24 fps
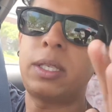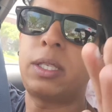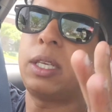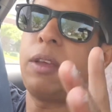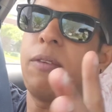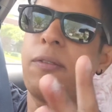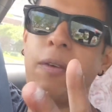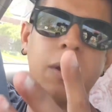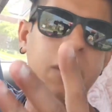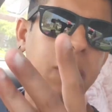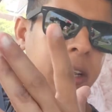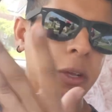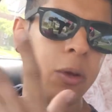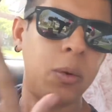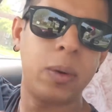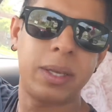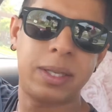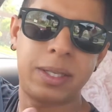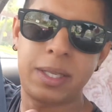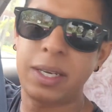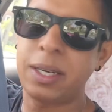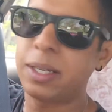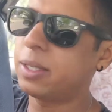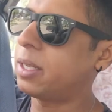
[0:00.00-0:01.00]
if you're a
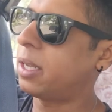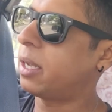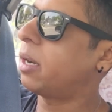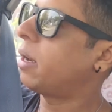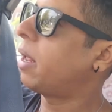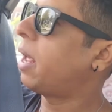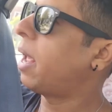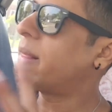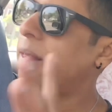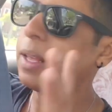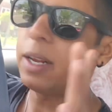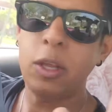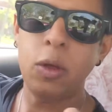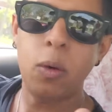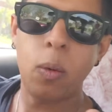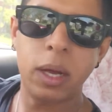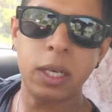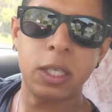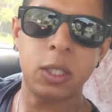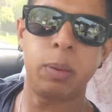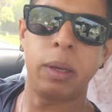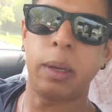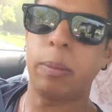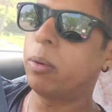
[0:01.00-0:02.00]
US citizen, and then
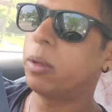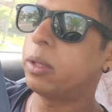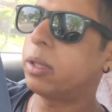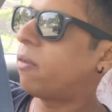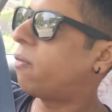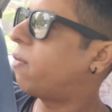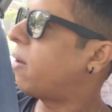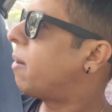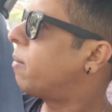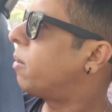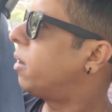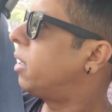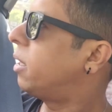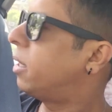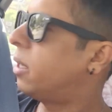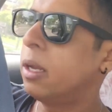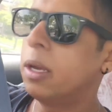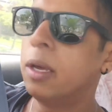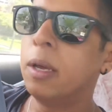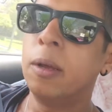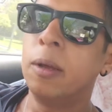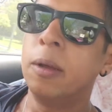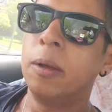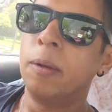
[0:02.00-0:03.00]
US people,
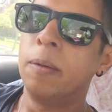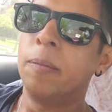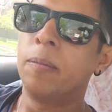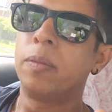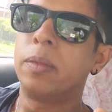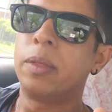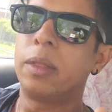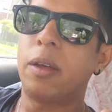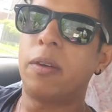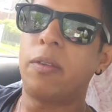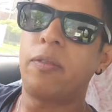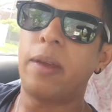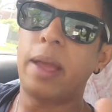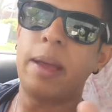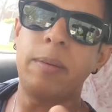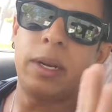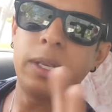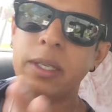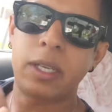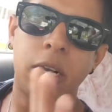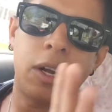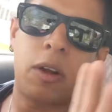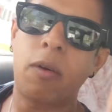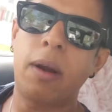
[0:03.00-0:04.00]
the
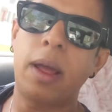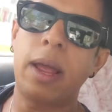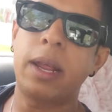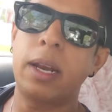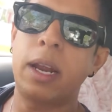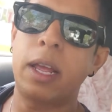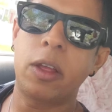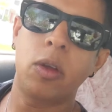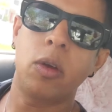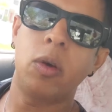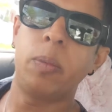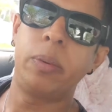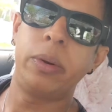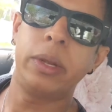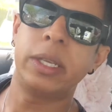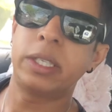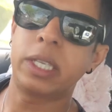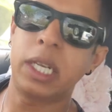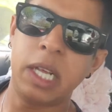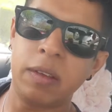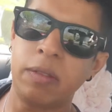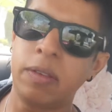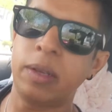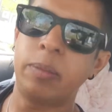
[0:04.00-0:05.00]
families are crying like, oh, please
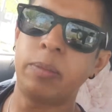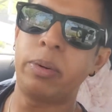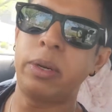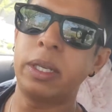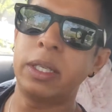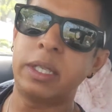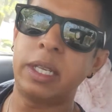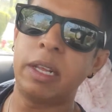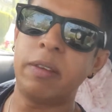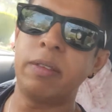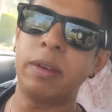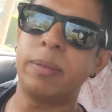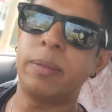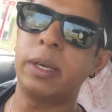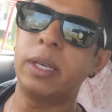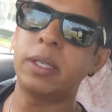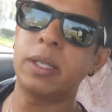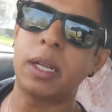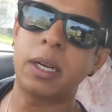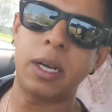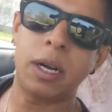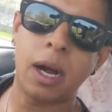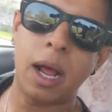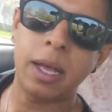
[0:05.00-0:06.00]
leave him.
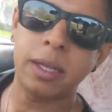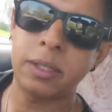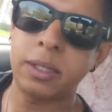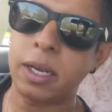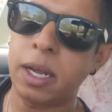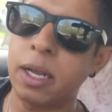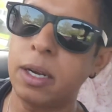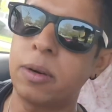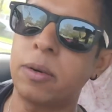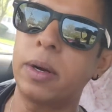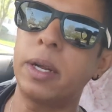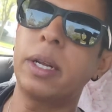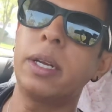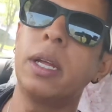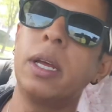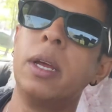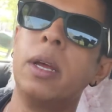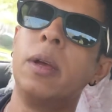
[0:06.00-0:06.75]
He's under hostile, right?